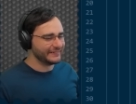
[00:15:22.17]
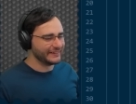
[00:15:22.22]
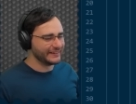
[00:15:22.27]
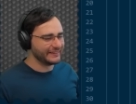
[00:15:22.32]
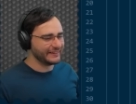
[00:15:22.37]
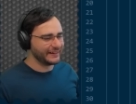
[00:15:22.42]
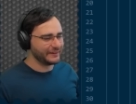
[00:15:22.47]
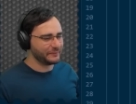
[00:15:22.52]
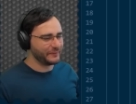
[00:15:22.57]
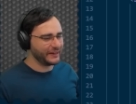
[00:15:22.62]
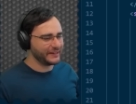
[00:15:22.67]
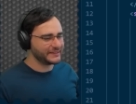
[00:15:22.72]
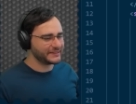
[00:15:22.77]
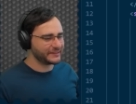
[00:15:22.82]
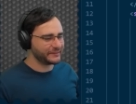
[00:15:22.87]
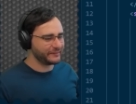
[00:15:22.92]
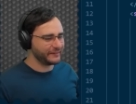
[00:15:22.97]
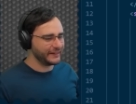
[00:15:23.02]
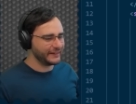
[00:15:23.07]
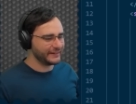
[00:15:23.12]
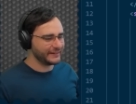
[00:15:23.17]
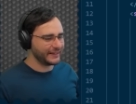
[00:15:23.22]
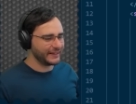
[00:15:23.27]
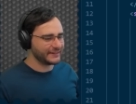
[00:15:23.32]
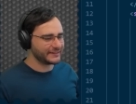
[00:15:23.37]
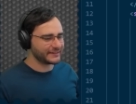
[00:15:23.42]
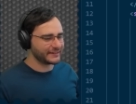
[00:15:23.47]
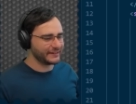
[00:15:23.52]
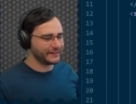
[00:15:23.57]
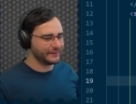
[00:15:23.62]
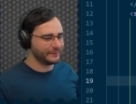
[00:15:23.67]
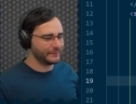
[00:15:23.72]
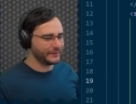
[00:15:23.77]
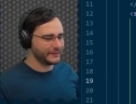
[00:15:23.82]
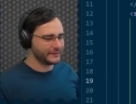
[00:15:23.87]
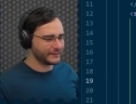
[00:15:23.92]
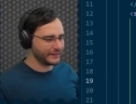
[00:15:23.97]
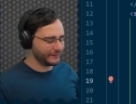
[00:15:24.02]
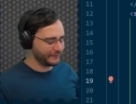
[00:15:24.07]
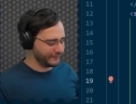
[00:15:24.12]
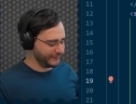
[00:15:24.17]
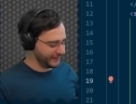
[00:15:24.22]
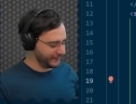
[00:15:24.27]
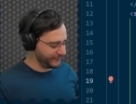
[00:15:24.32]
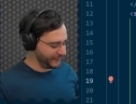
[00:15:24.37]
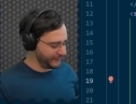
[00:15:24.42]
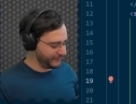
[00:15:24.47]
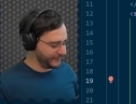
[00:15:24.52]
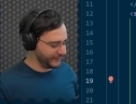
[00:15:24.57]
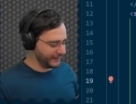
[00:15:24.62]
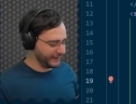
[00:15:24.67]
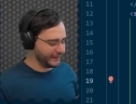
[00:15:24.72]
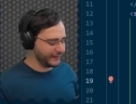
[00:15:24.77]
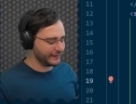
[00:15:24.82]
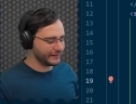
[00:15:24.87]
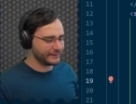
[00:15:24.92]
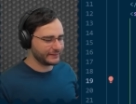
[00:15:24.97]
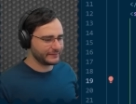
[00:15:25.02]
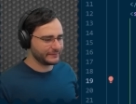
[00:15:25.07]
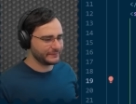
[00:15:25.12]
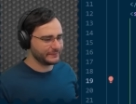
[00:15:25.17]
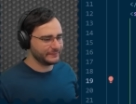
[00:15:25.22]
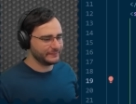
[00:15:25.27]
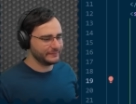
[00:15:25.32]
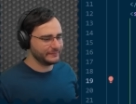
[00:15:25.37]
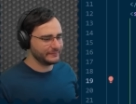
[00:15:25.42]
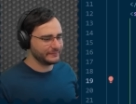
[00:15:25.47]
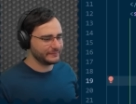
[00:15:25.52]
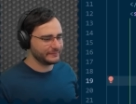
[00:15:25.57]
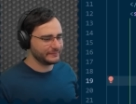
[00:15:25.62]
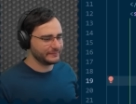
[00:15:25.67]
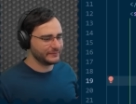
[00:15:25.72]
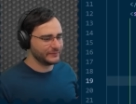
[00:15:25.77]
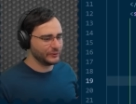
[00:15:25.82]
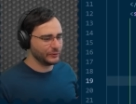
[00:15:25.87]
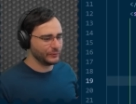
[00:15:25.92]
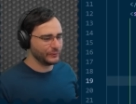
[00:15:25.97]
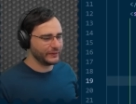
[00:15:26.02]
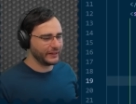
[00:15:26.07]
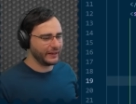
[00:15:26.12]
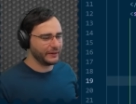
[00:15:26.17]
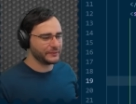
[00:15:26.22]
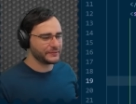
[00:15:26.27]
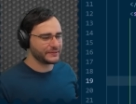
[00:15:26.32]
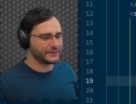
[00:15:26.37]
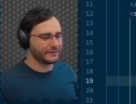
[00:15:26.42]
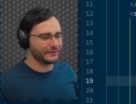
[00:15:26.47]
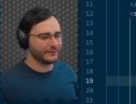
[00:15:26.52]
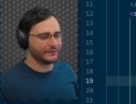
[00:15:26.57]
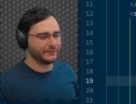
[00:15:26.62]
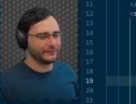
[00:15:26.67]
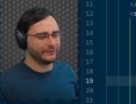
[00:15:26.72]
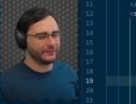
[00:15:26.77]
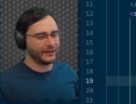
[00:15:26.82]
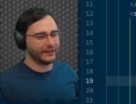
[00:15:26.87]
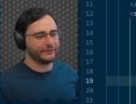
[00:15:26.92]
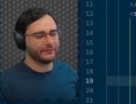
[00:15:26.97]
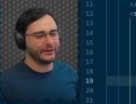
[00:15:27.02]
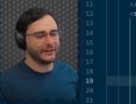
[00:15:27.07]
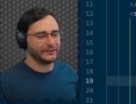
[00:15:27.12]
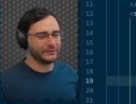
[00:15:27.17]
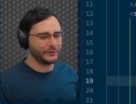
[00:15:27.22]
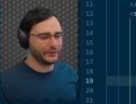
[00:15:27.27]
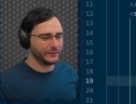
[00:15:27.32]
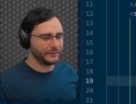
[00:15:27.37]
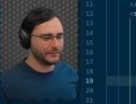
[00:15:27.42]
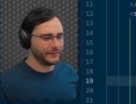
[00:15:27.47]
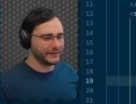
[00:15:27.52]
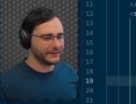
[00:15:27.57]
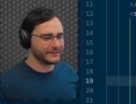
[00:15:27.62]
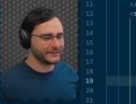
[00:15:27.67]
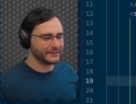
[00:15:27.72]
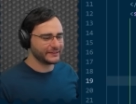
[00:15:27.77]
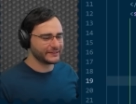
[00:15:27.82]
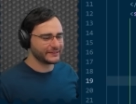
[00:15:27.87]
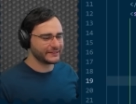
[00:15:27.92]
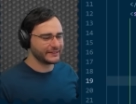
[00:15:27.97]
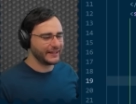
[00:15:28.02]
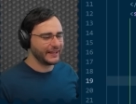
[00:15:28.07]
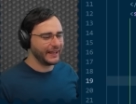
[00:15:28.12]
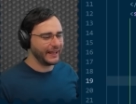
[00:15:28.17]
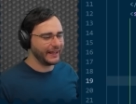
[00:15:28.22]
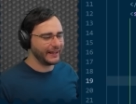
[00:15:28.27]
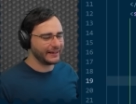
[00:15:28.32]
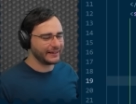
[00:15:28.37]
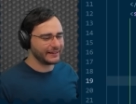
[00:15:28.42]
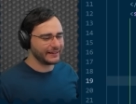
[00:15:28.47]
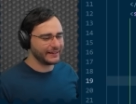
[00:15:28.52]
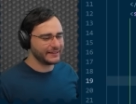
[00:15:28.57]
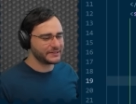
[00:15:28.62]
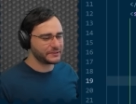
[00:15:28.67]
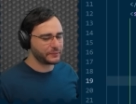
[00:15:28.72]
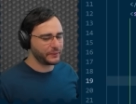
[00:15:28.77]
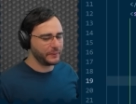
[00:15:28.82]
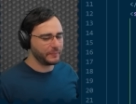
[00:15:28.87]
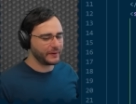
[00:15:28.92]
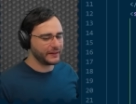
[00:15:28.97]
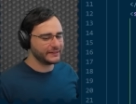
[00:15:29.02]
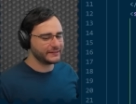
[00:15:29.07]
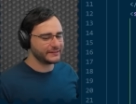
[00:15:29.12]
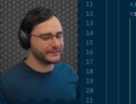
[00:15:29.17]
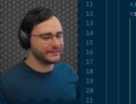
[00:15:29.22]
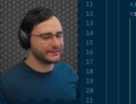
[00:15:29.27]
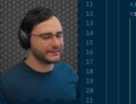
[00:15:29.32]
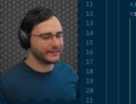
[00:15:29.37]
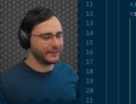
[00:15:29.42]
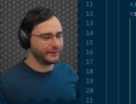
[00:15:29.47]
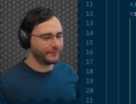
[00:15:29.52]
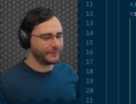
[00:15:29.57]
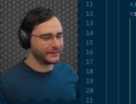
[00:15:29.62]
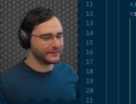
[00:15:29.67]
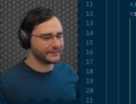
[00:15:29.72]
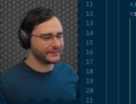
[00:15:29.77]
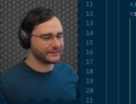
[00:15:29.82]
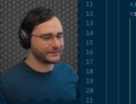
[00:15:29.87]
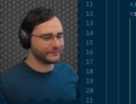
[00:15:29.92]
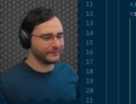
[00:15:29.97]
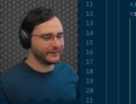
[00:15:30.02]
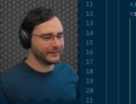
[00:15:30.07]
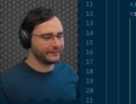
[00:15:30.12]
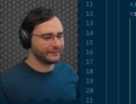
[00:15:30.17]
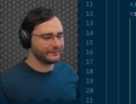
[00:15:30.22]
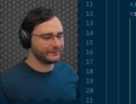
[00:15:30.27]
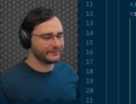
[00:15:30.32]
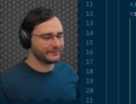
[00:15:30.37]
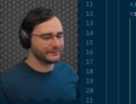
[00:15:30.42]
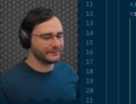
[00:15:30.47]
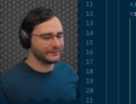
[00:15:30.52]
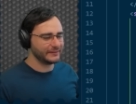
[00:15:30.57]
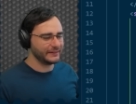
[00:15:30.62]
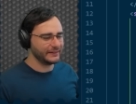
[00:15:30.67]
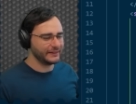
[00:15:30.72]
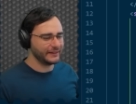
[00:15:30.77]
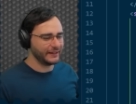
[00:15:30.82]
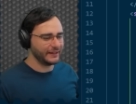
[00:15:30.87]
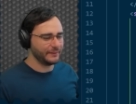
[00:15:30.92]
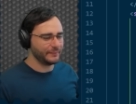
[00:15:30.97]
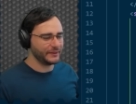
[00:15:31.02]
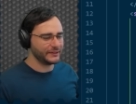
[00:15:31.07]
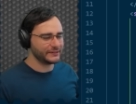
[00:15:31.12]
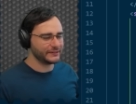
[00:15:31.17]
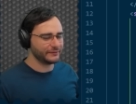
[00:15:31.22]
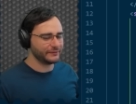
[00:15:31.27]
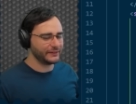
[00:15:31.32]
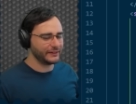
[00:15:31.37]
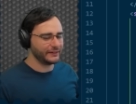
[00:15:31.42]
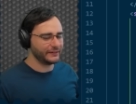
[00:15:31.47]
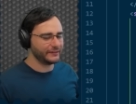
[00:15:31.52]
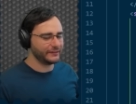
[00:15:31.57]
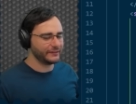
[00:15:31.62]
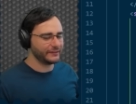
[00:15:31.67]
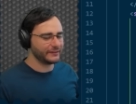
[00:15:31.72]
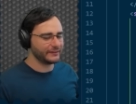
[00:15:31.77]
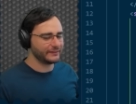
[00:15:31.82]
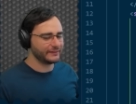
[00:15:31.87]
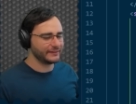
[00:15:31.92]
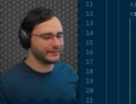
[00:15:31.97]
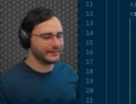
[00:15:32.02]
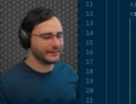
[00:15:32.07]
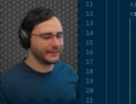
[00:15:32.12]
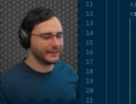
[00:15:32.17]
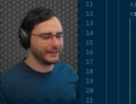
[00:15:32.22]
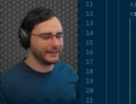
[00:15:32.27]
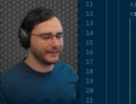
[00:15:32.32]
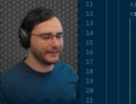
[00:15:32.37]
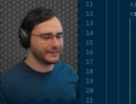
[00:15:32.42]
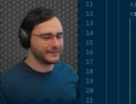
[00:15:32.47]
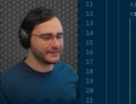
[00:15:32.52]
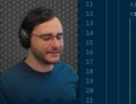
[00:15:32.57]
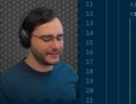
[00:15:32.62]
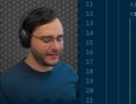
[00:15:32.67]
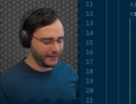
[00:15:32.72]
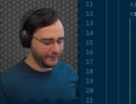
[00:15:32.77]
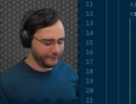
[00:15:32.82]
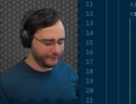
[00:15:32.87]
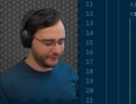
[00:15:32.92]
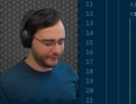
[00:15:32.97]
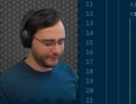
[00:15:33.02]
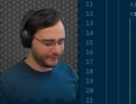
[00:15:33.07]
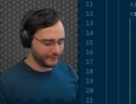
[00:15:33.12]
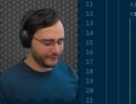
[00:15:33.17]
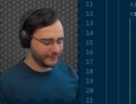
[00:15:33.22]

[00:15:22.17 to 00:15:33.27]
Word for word: well, on my screen, that's going to be something maybe like hmm, 2500 pixels. And let's replace this image as well, the image of the Earth, and save,